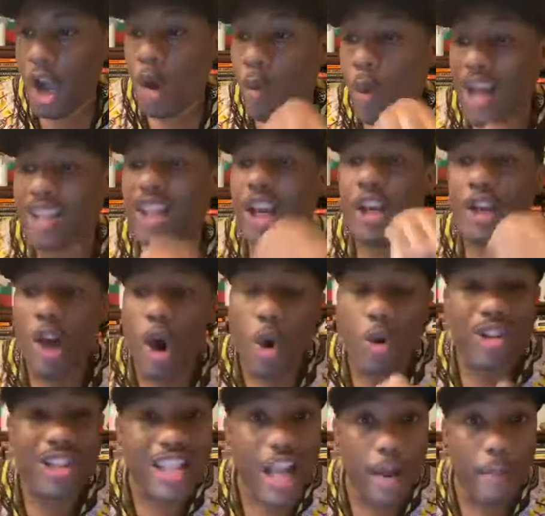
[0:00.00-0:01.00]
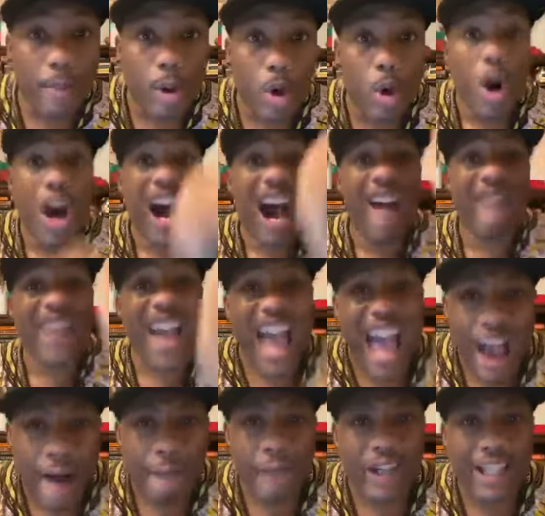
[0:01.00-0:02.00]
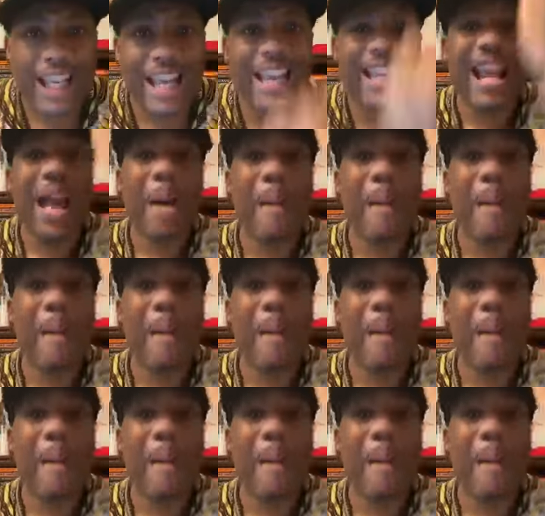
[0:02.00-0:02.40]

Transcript: was a new symbol of African